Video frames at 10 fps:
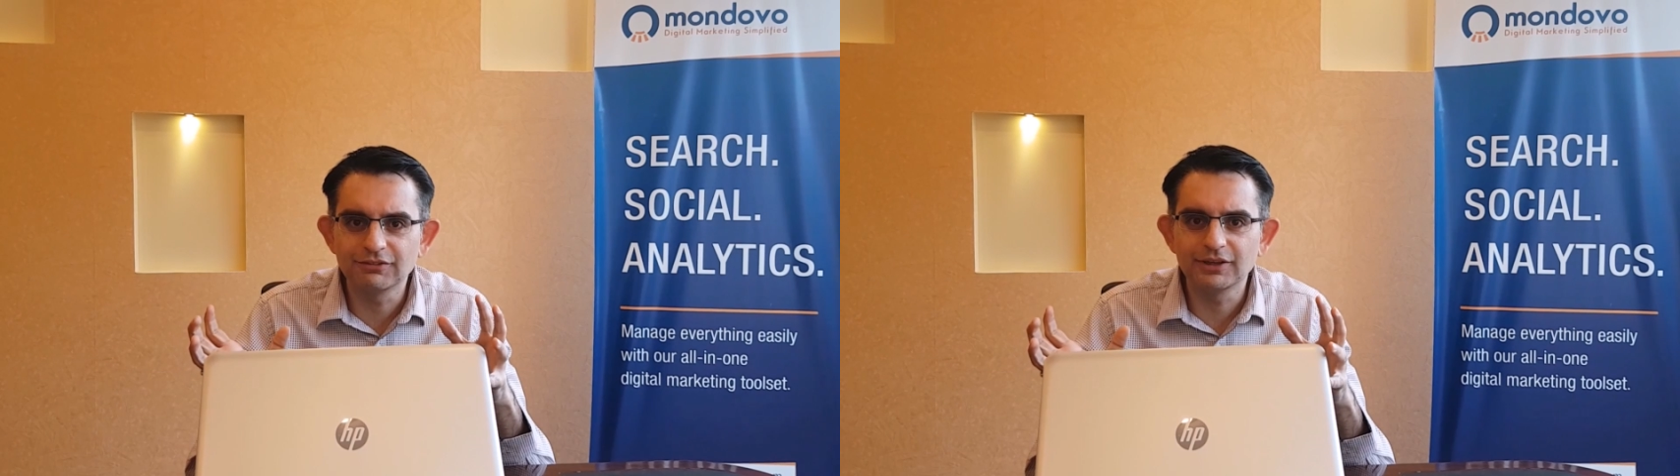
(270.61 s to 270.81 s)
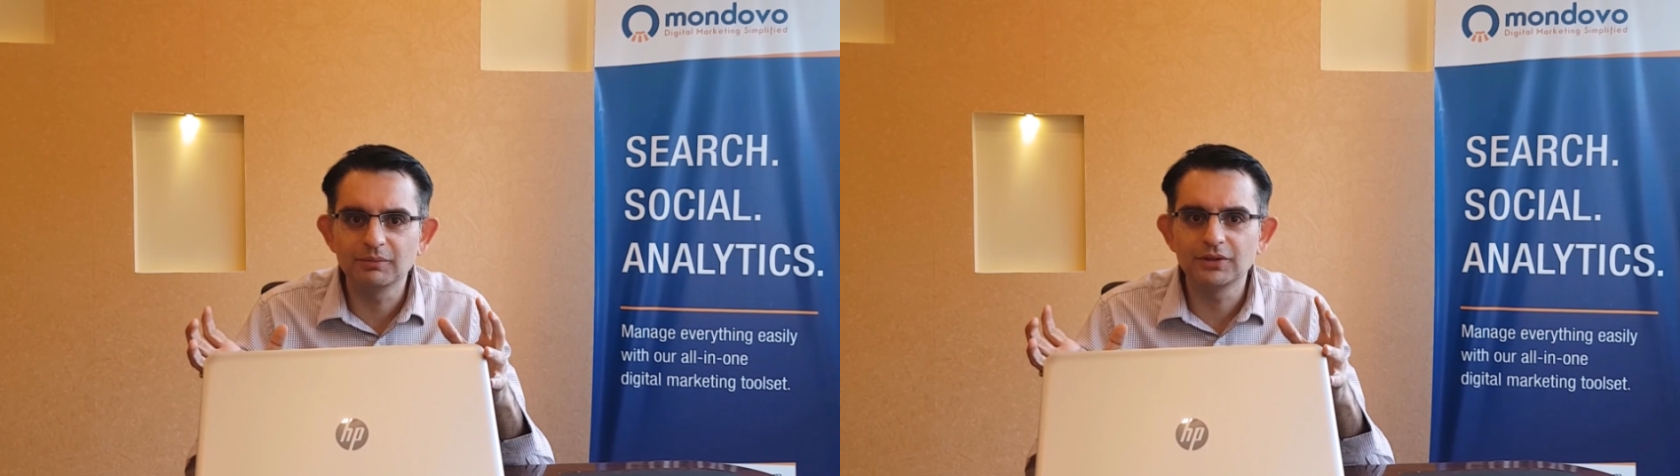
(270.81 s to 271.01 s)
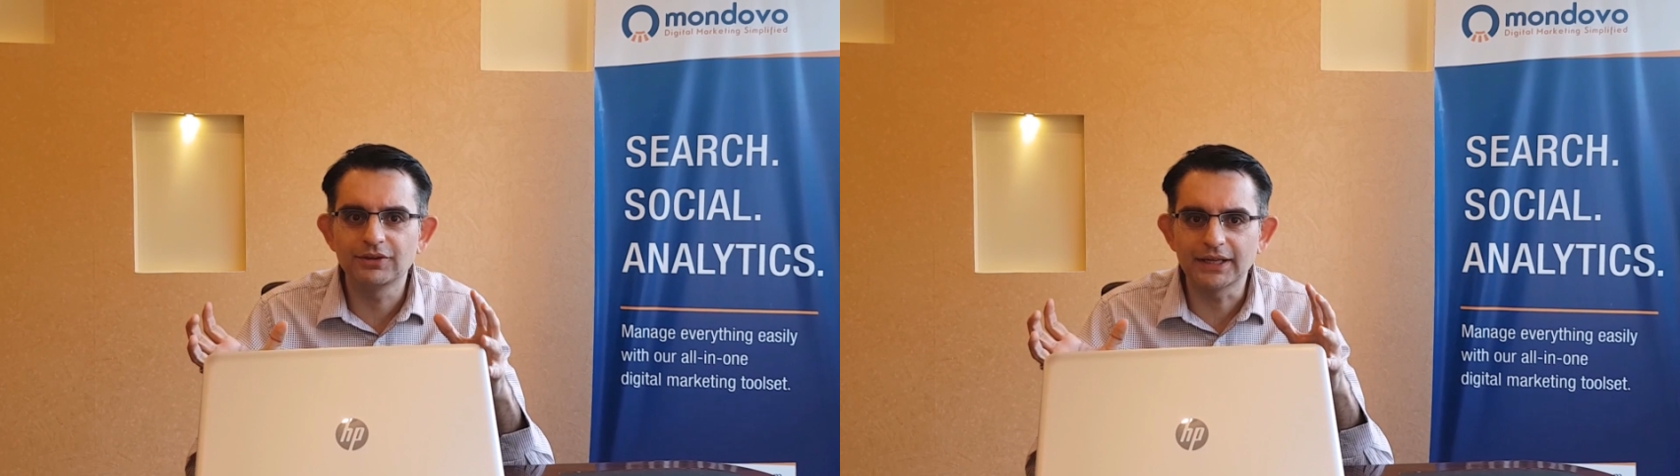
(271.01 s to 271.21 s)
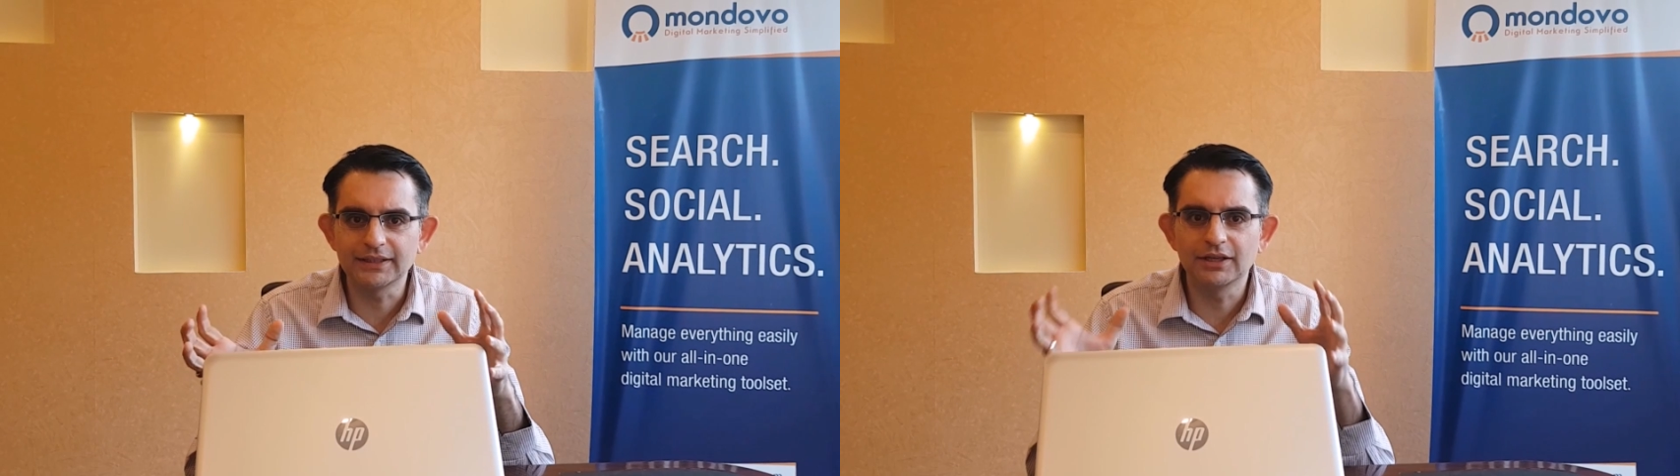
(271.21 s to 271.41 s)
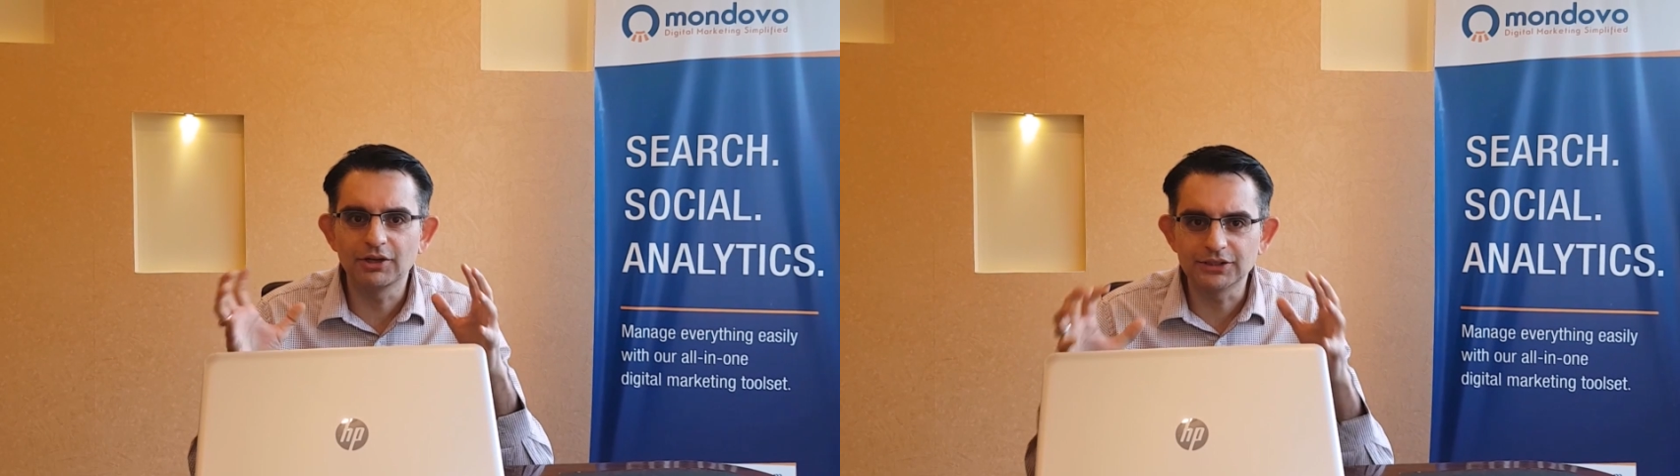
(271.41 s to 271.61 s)
available
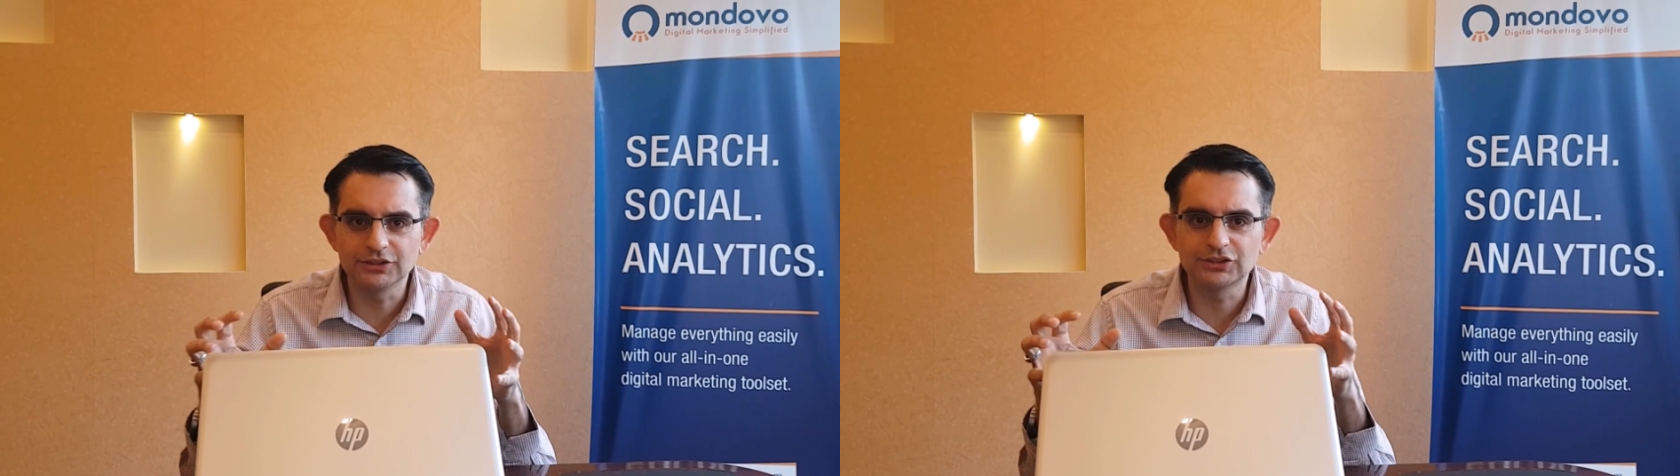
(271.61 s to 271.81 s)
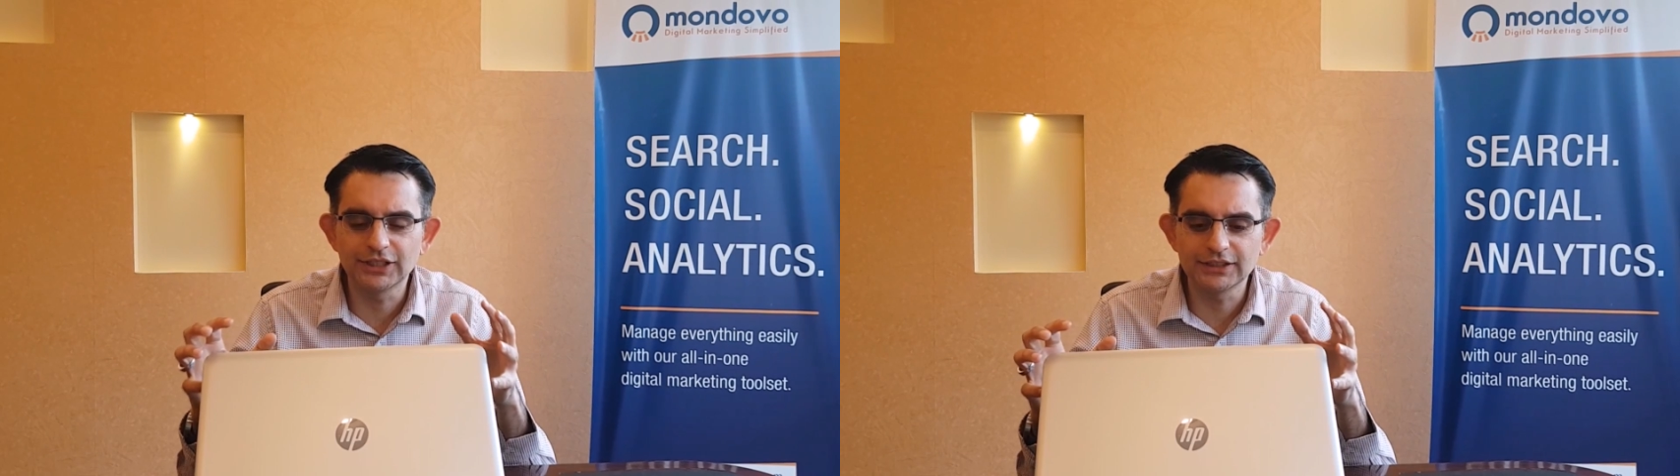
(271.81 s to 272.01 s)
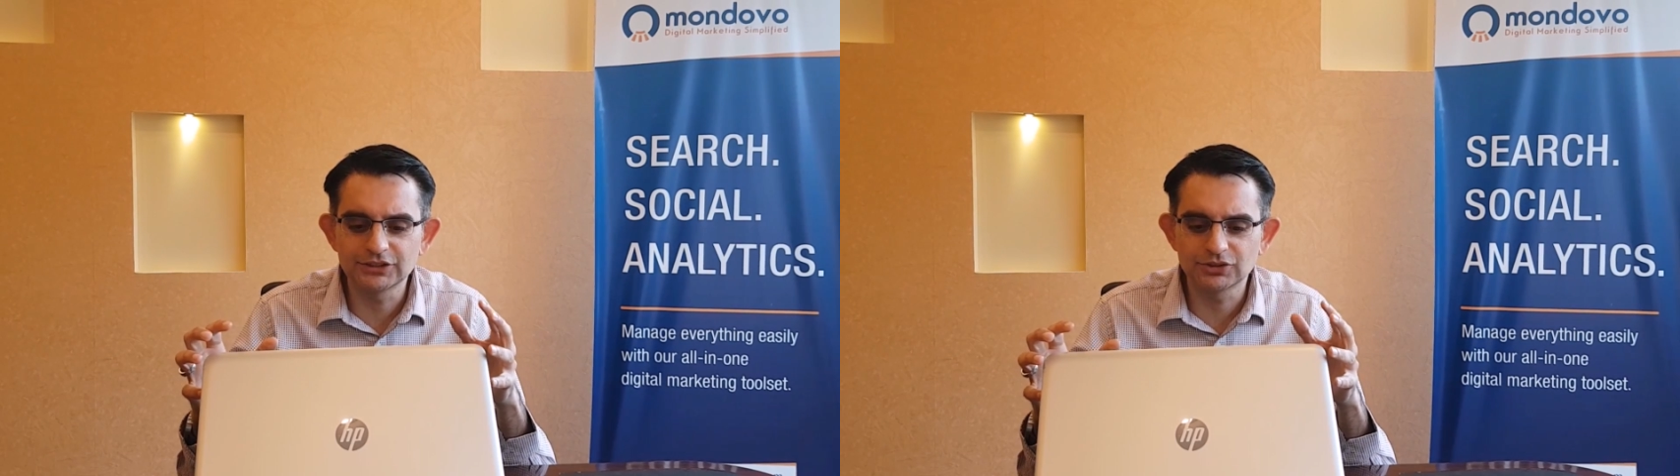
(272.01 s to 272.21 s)
right now at this stage,